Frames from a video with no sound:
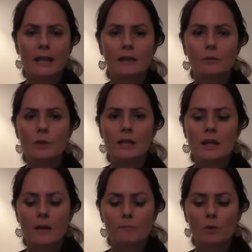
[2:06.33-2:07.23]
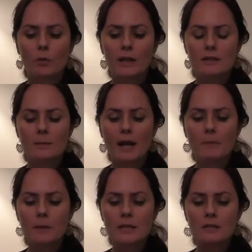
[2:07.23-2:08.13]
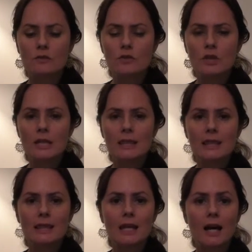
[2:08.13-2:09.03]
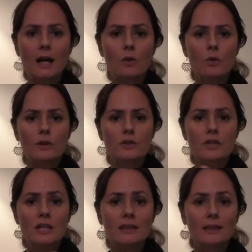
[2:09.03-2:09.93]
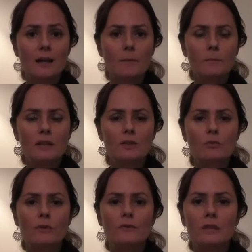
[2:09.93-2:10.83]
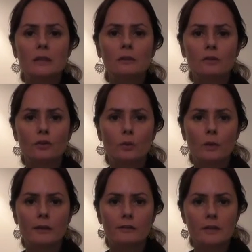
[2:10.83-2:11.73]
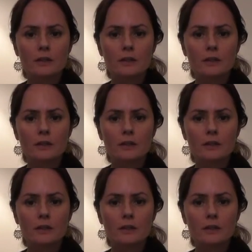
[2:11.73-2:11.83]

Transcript: and what ends up happening is Citta or Cittam is revealed to us.